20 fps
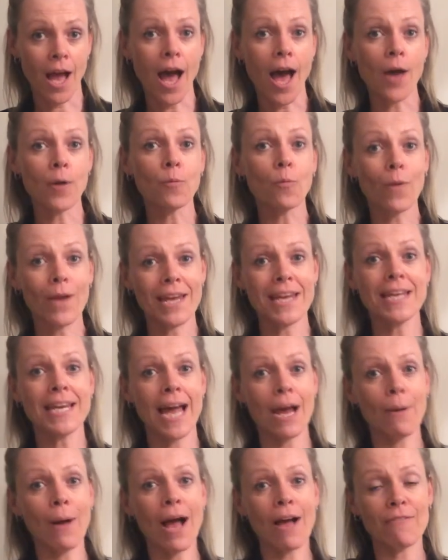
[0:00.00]
and we
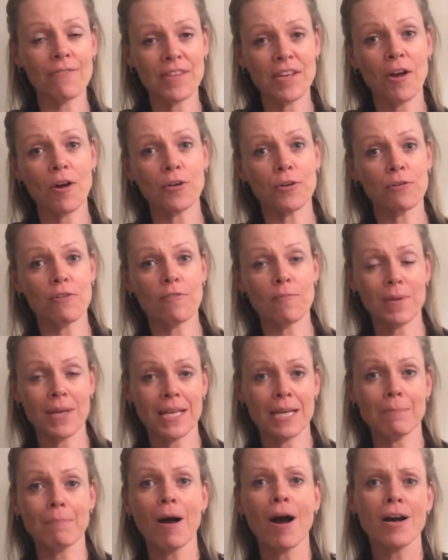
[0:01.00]
now have the honour of
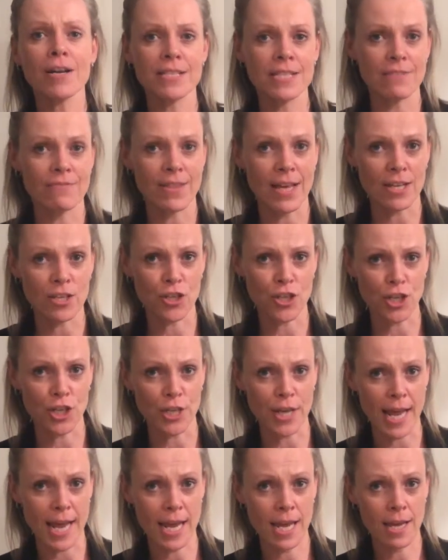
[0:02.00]
being a part of that
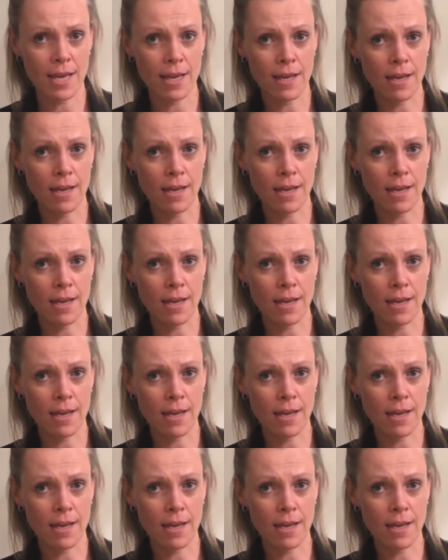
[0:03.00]
journey,